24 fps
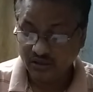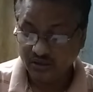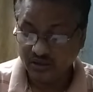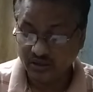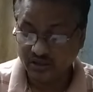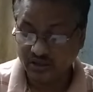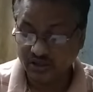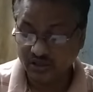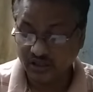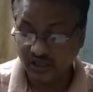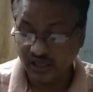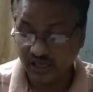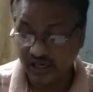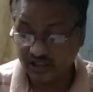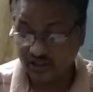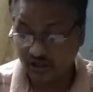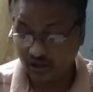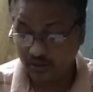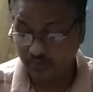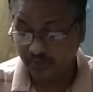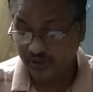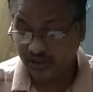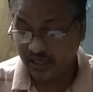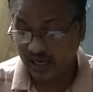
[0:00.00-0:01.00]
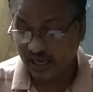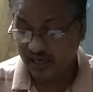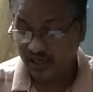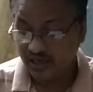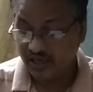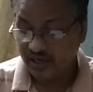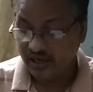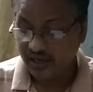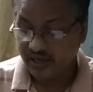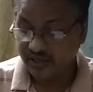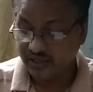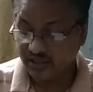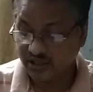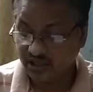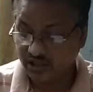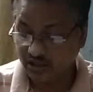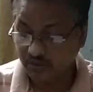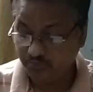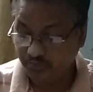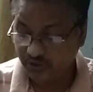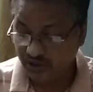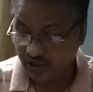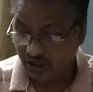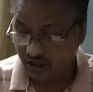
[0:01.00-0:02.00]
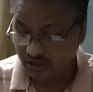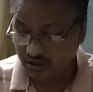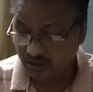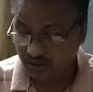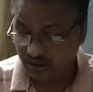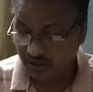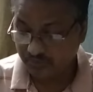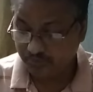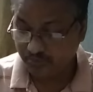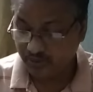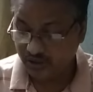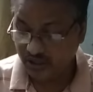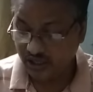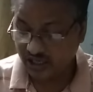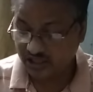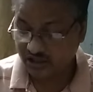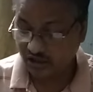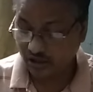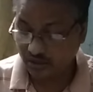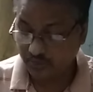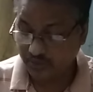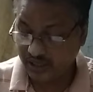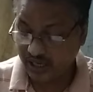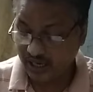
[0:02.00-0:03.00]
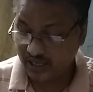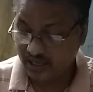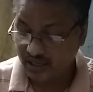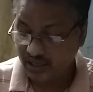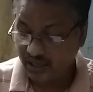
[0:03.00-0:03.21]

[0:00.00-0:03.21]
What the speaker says: This is s orbital, this is px orbital,